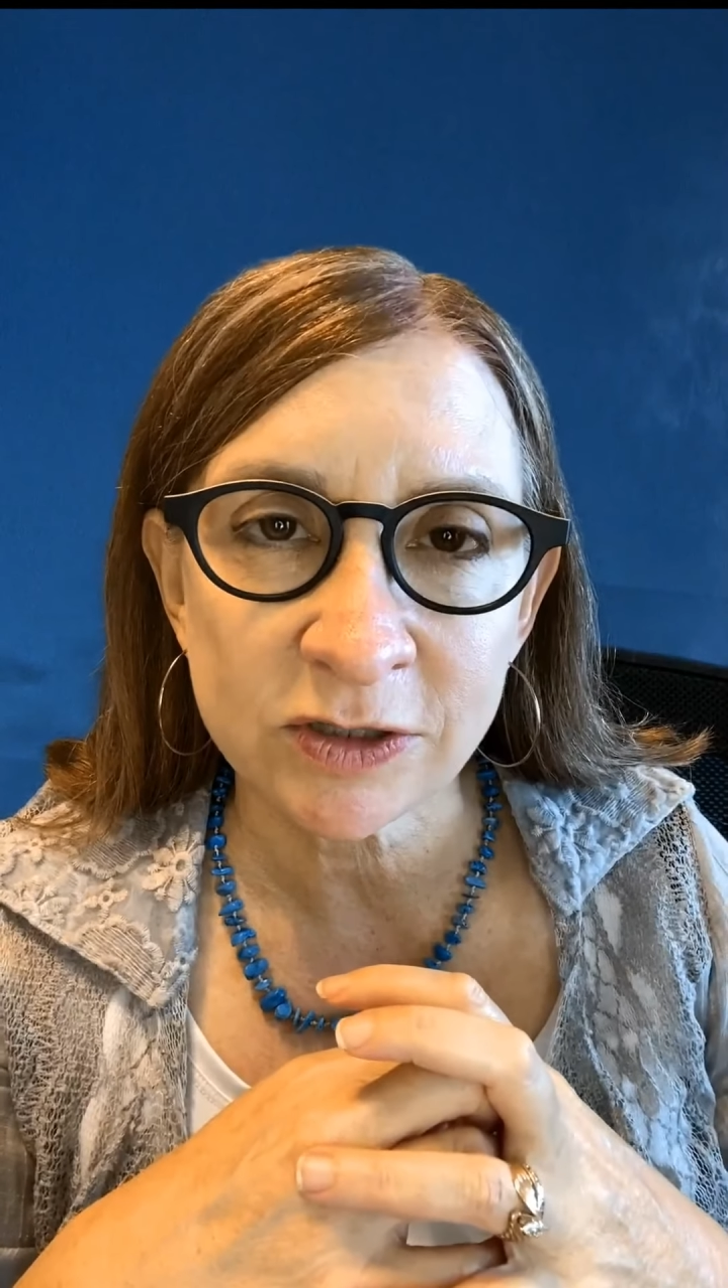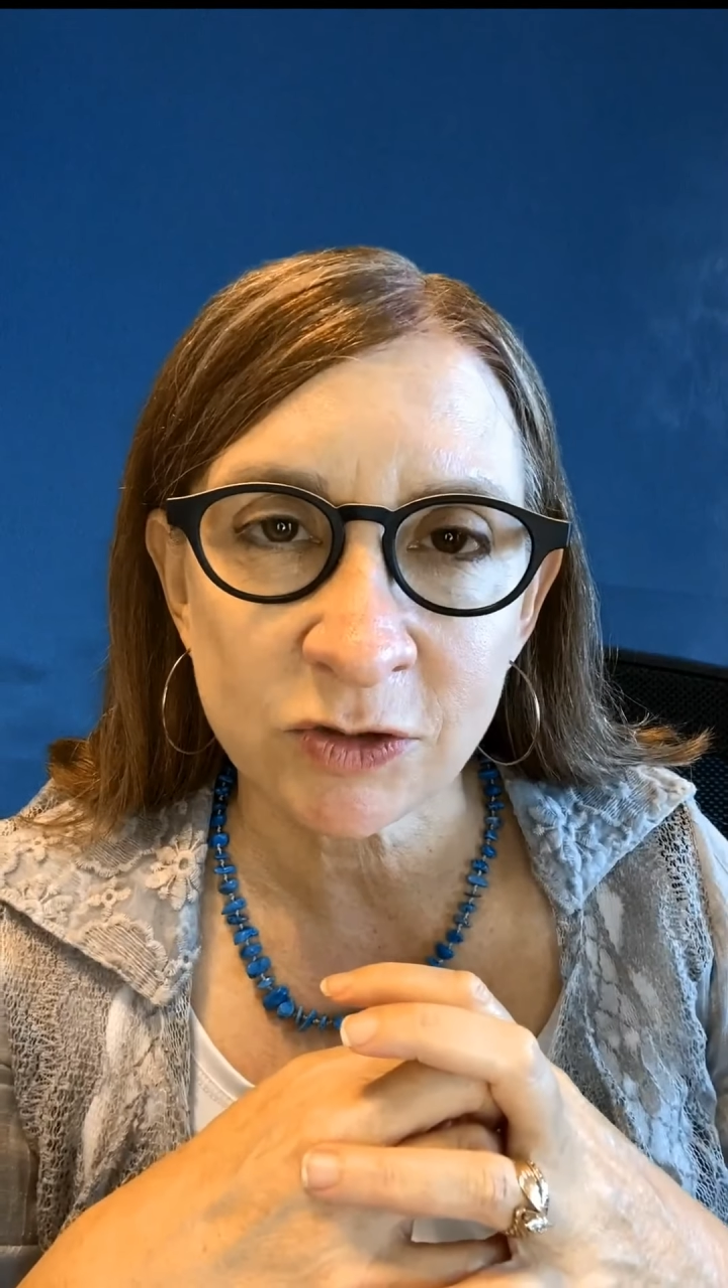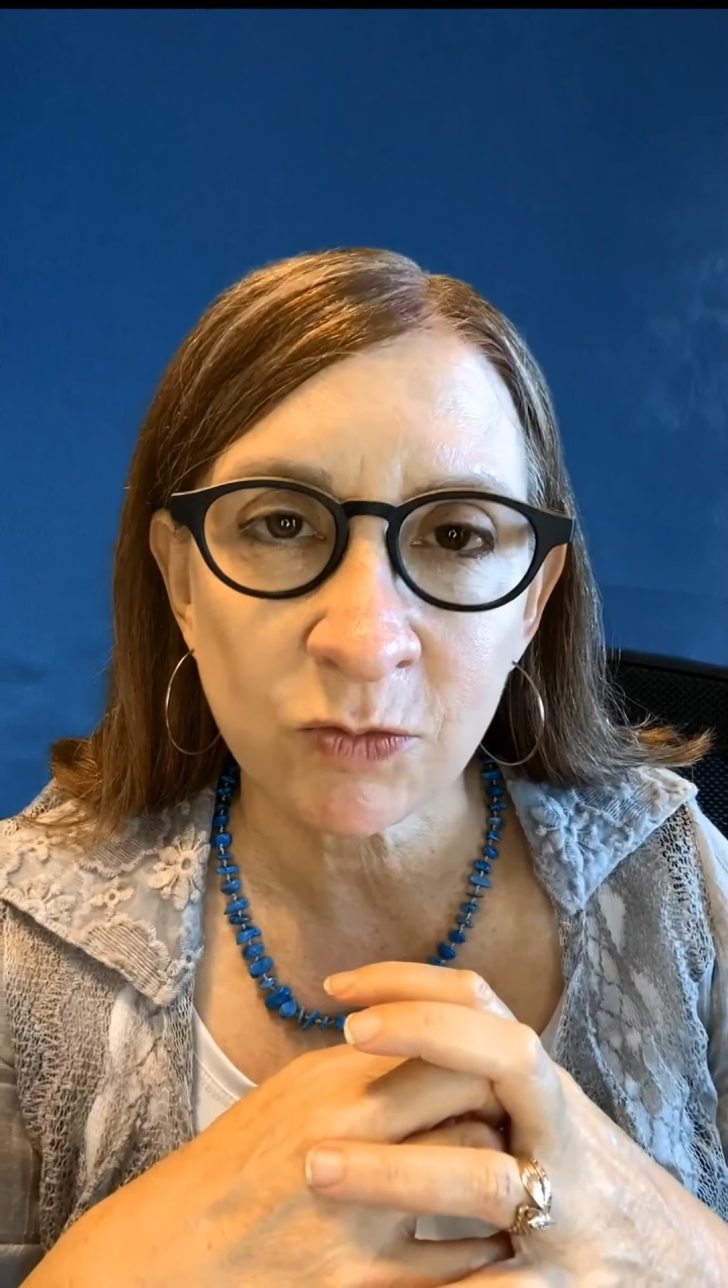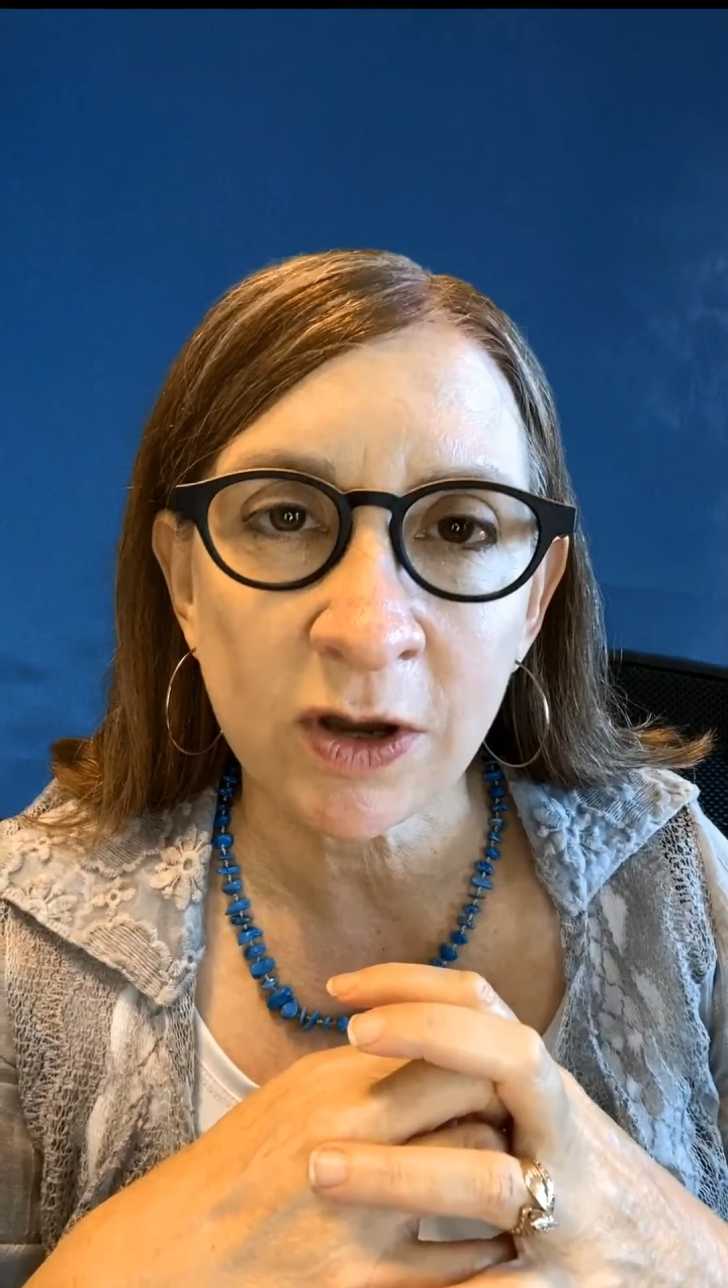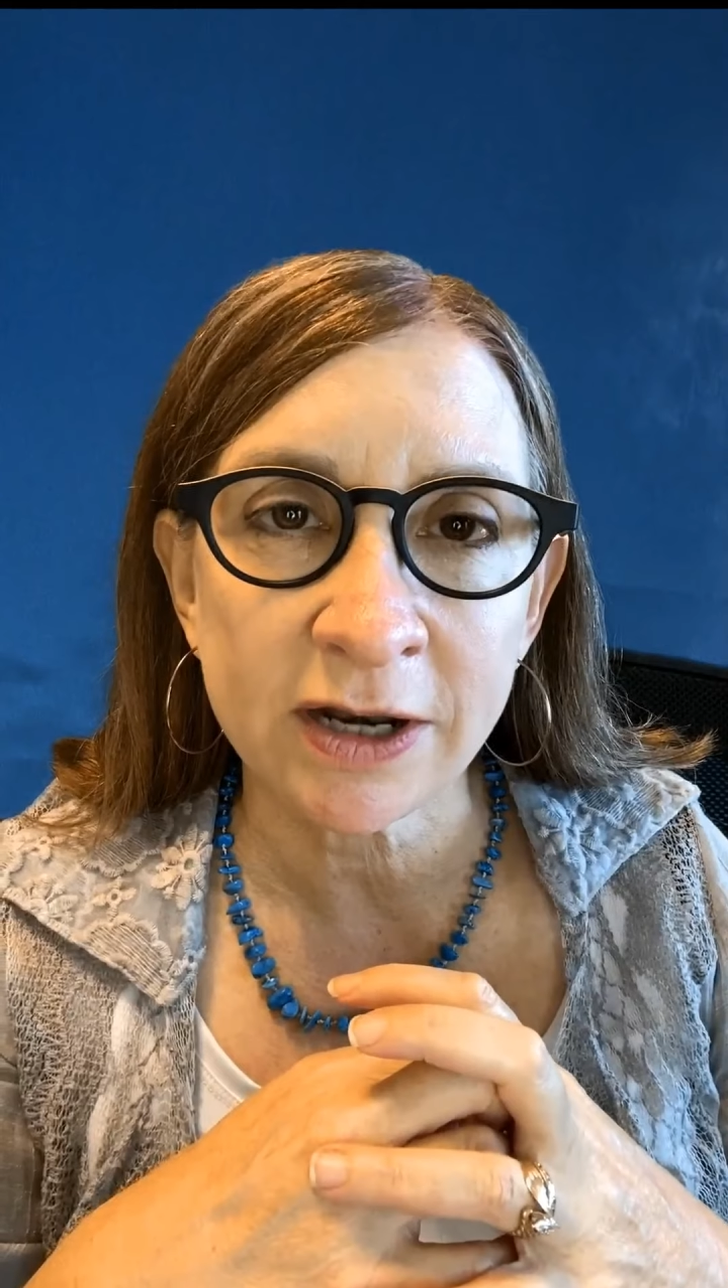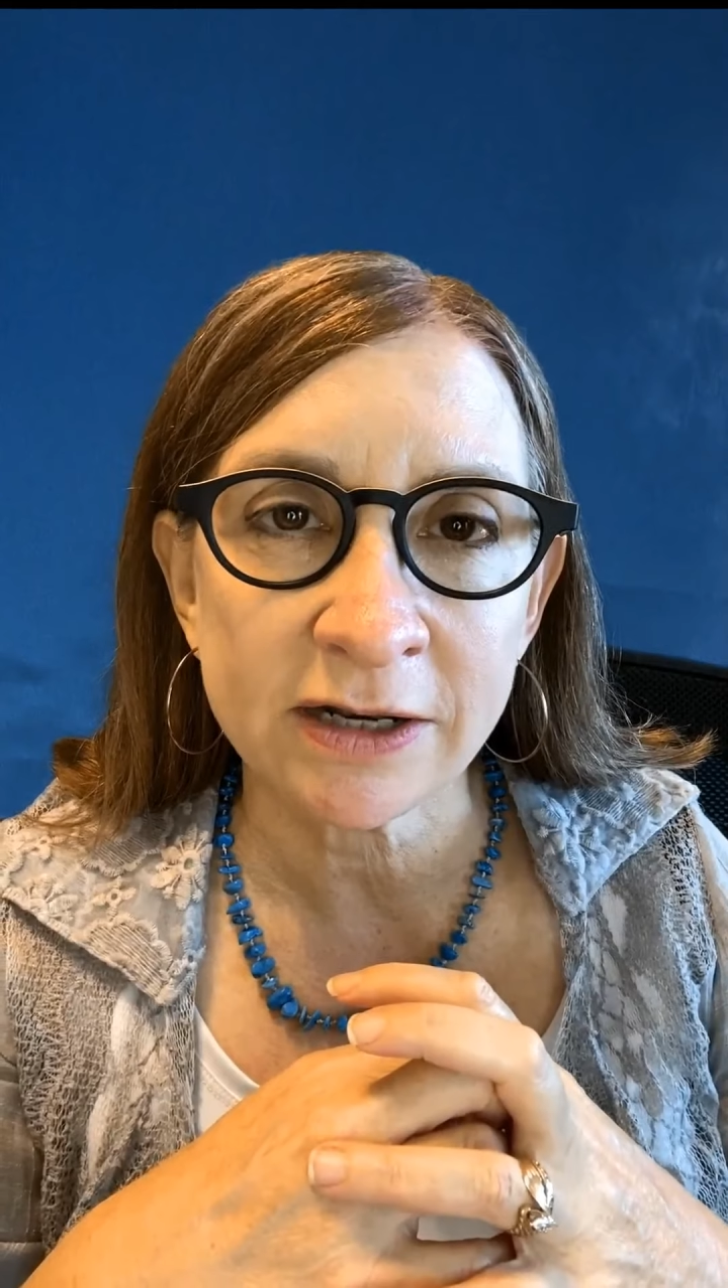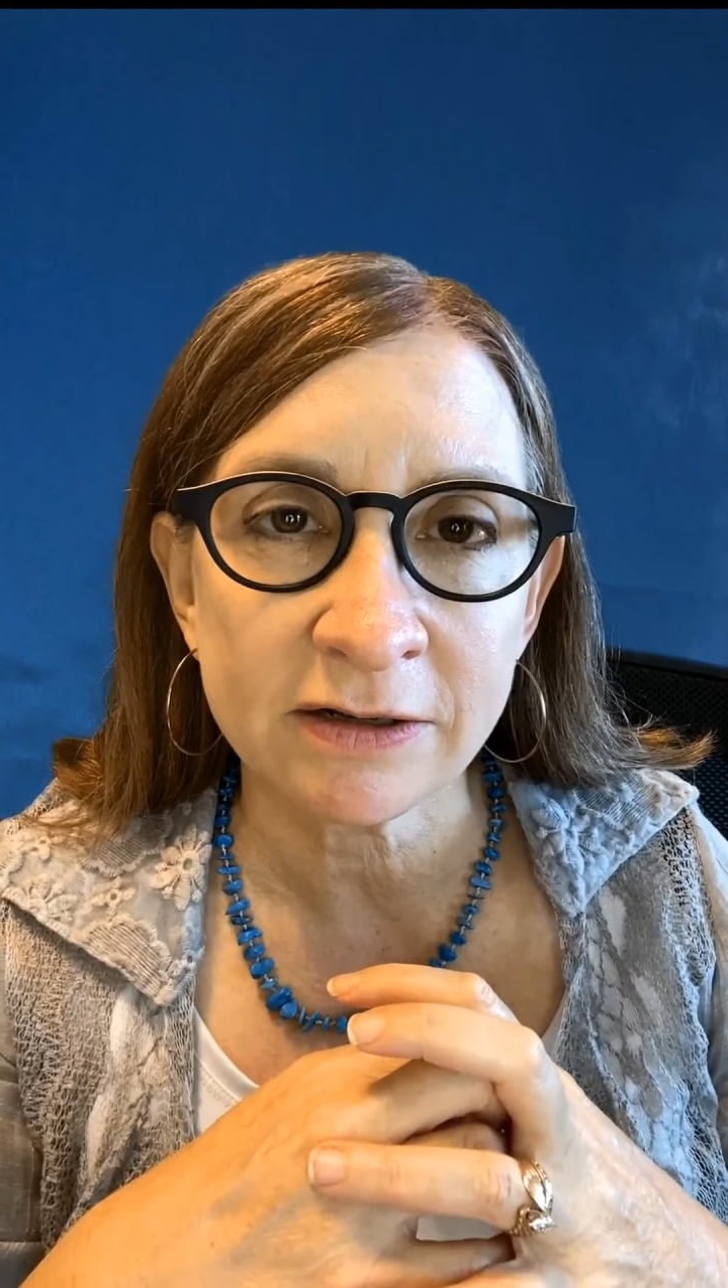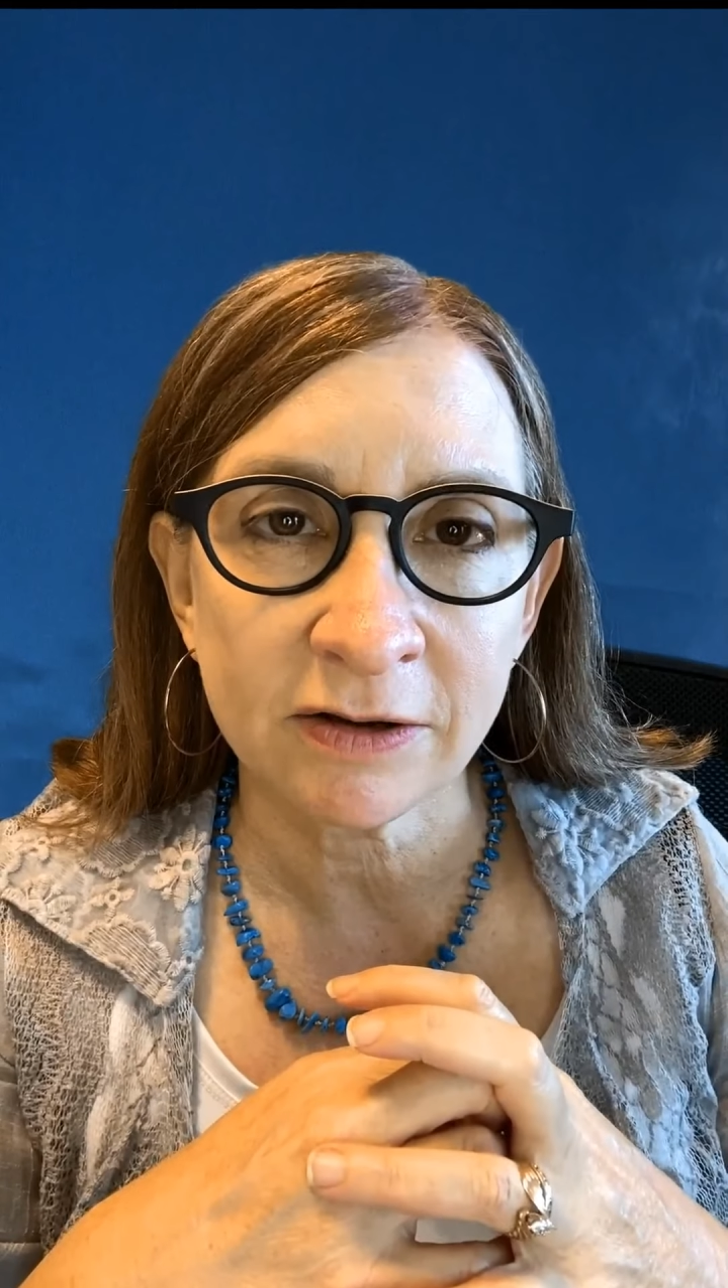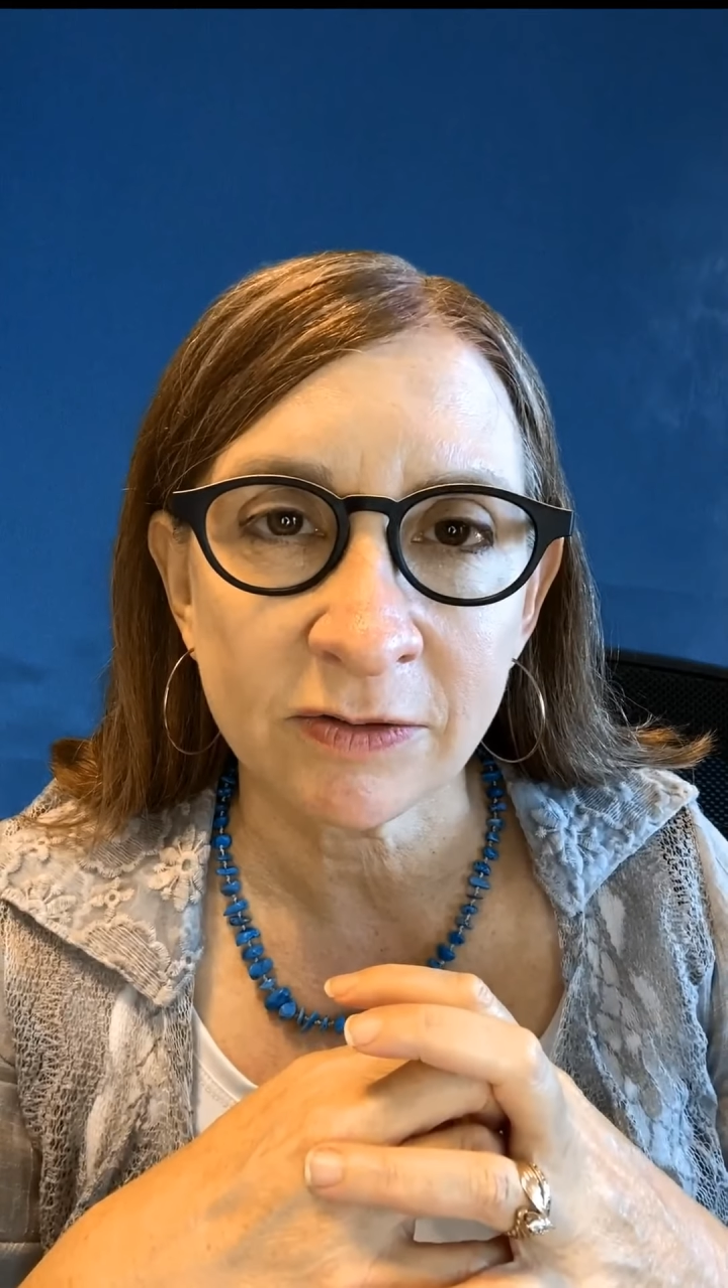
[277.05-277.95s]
as you wanted,